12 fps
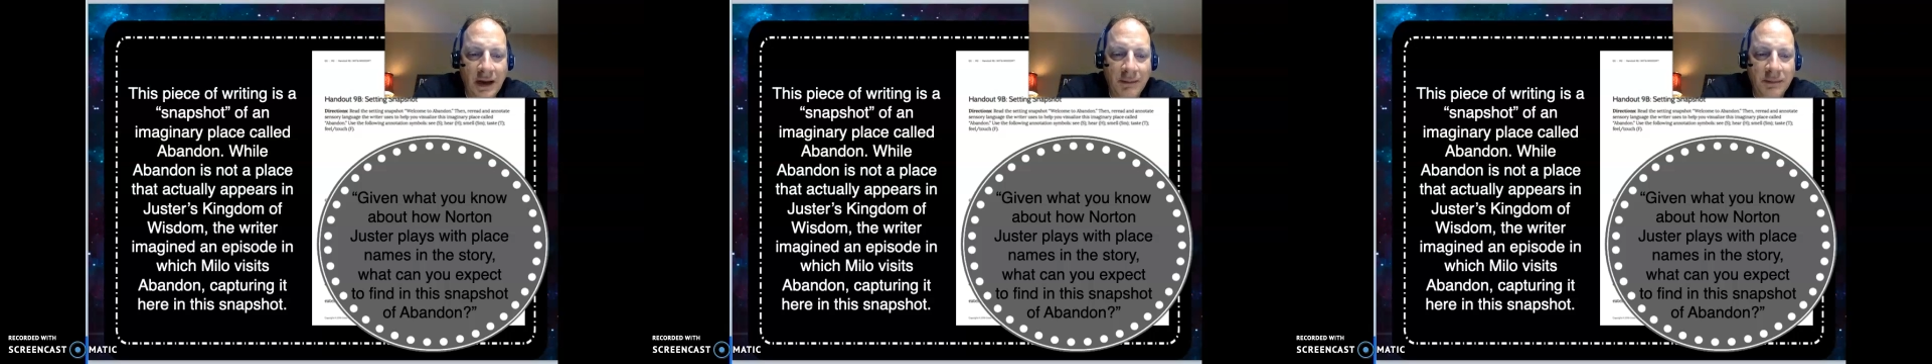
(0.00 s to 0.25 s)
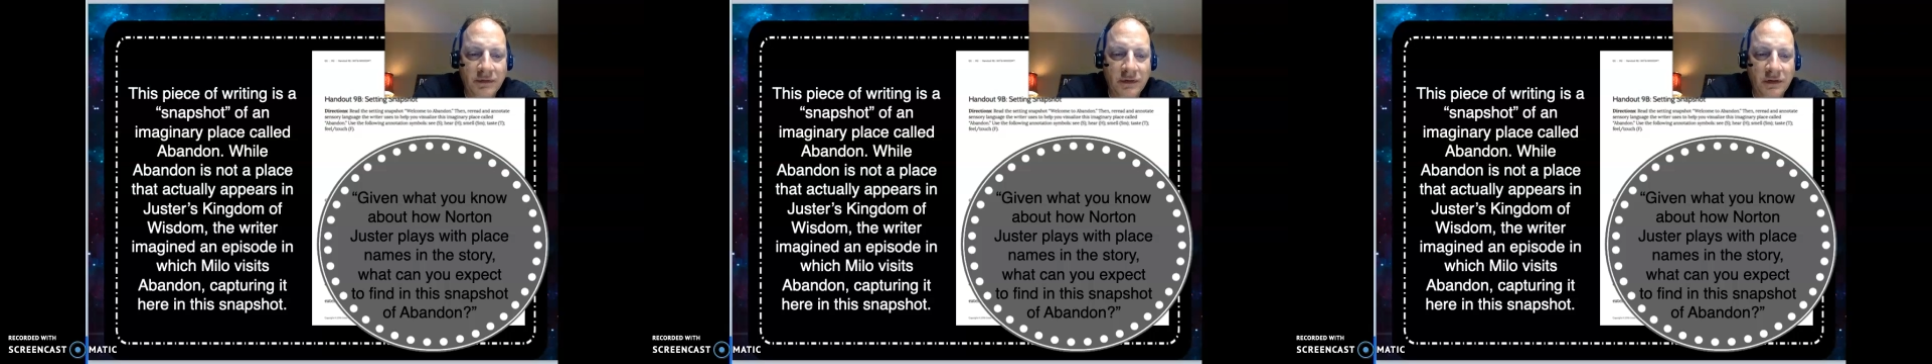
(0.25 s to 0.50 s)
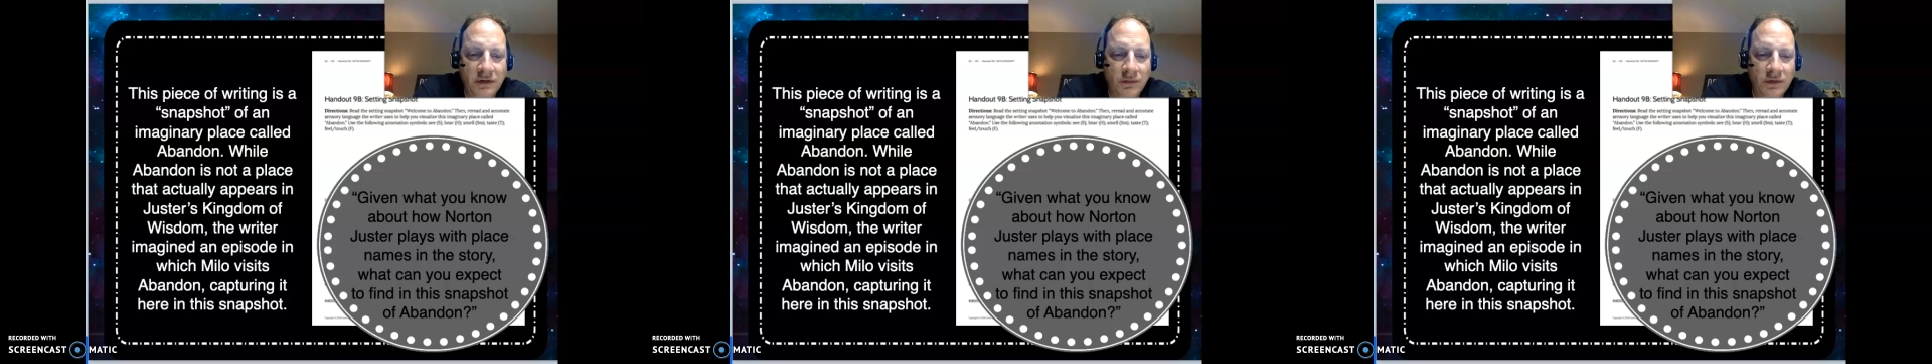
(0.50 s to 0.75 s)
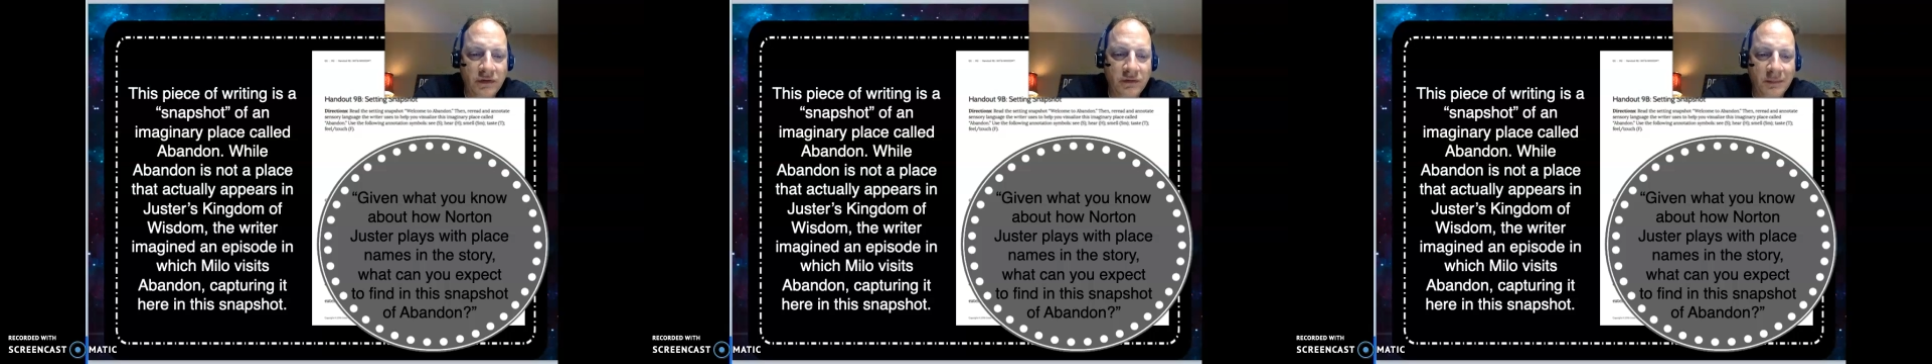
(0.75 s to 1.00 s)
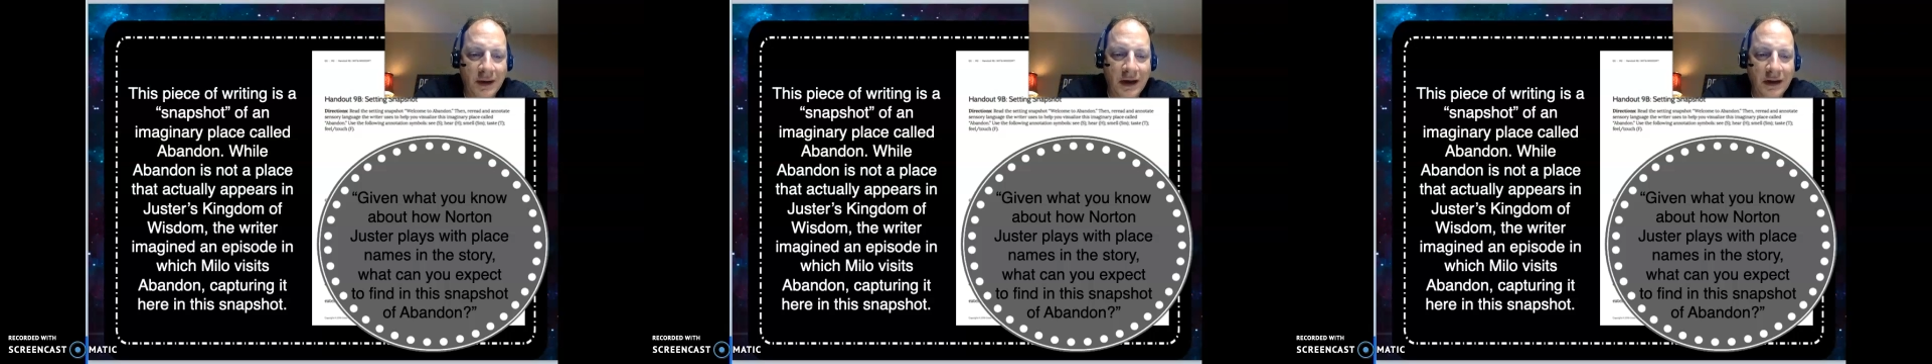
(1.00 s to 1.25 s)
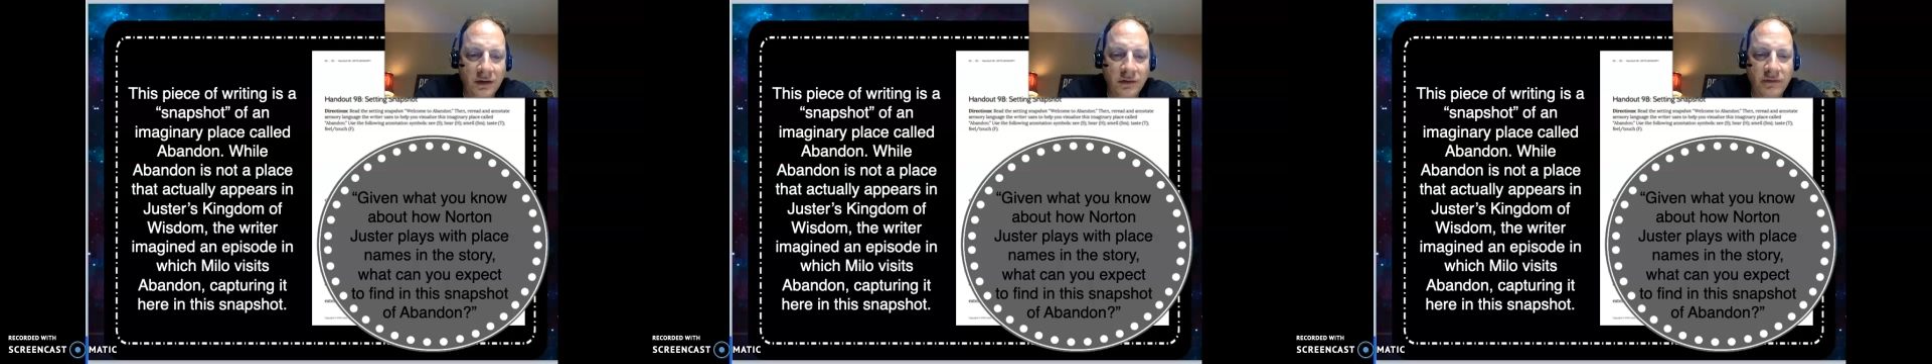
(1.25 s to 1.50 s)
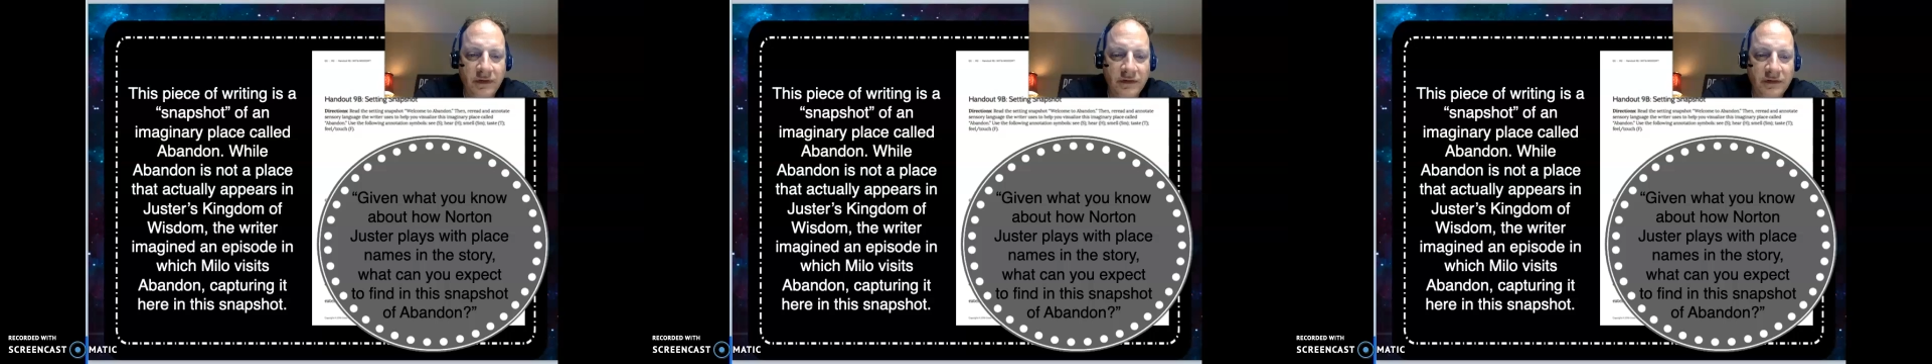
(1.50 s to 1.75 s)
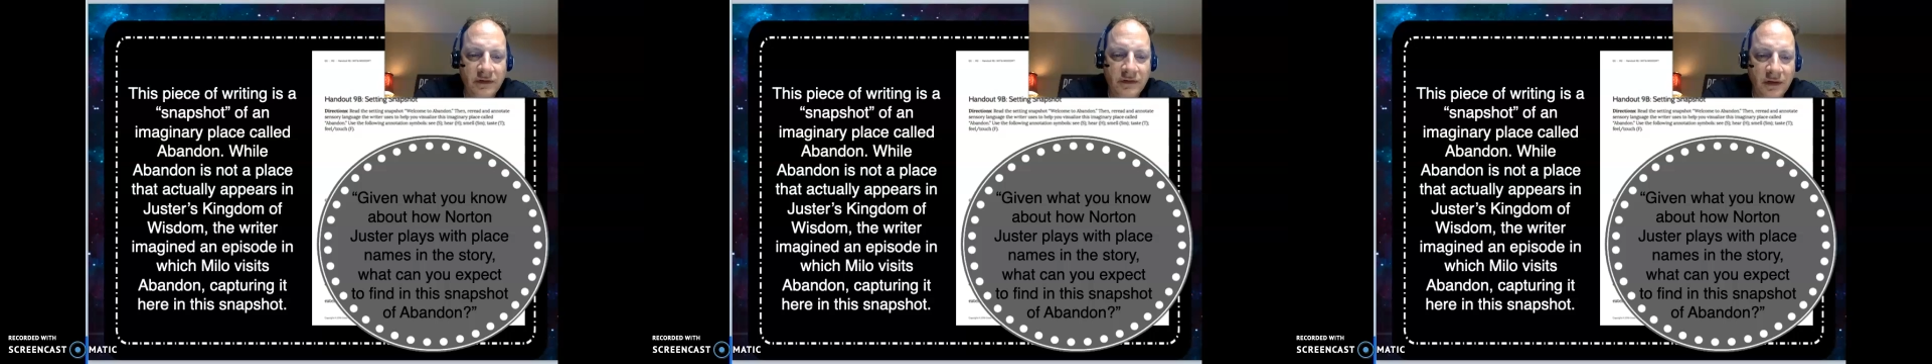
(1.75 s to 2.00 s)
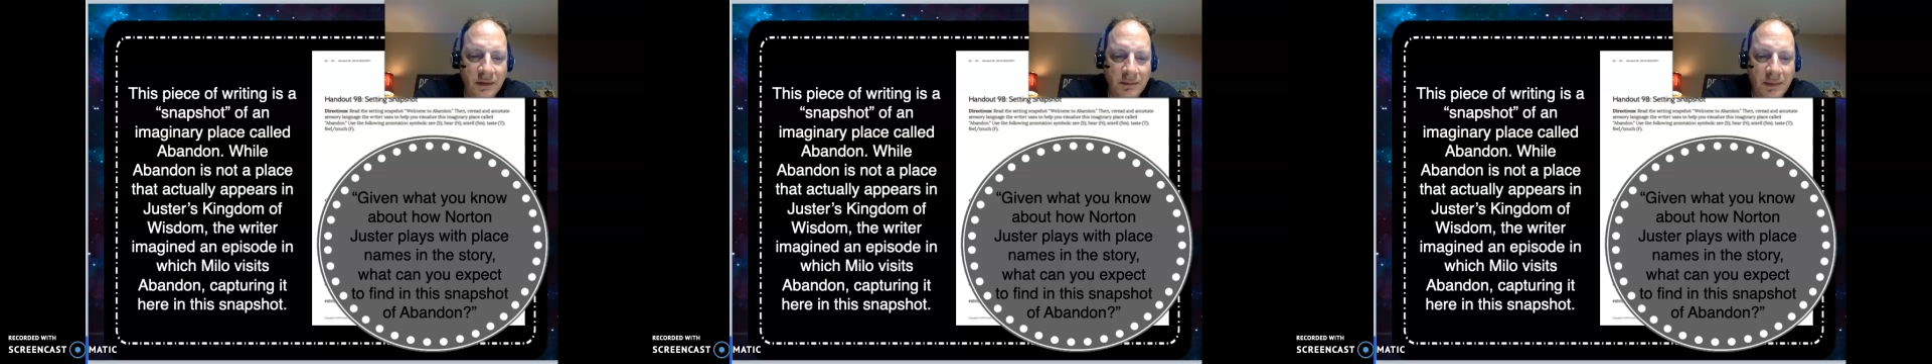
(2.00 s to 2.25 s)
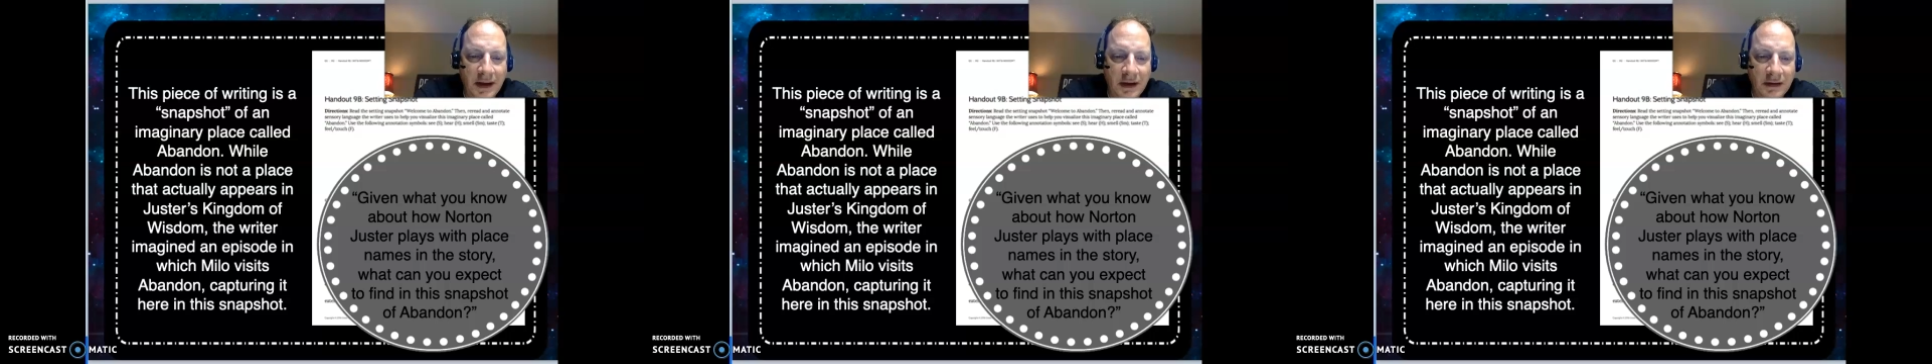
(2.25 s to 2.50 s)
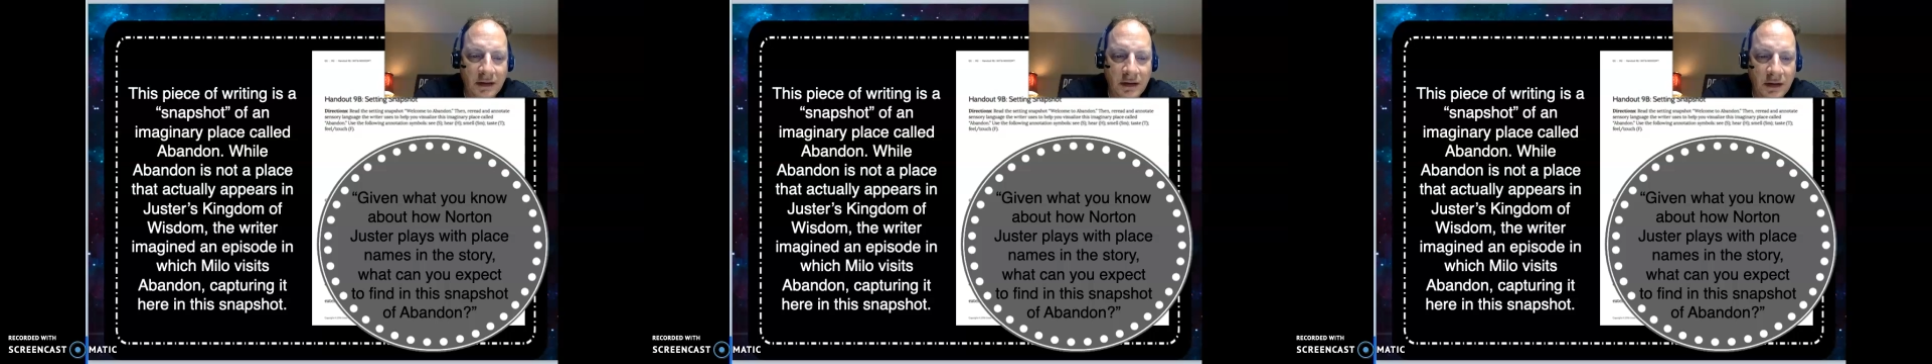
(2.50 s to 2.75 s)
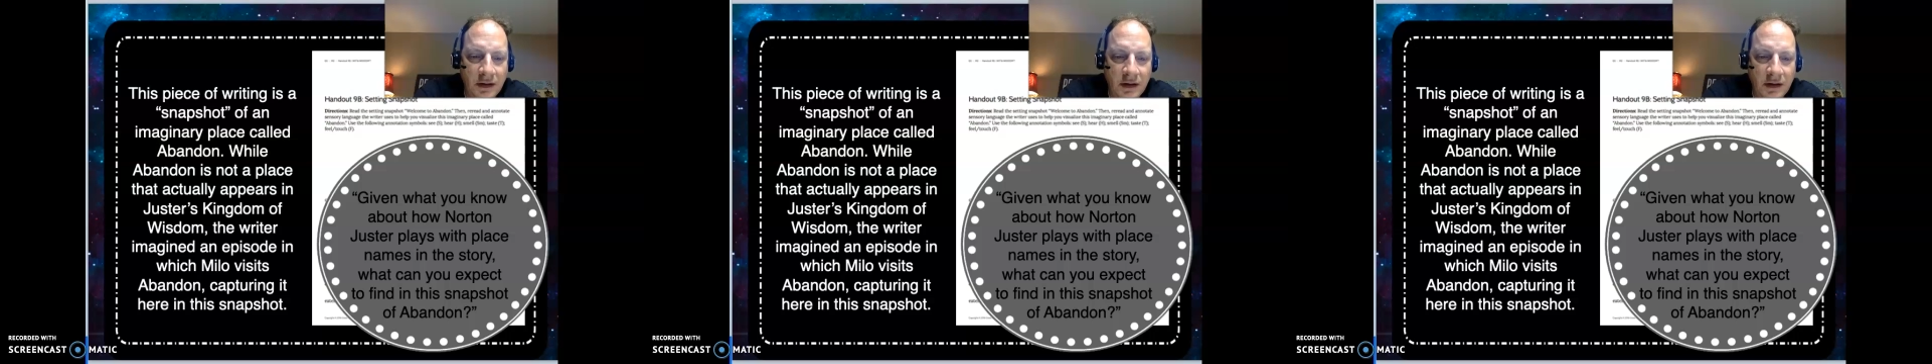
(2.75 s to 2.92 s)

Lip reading: episode in which Milo visits abandon,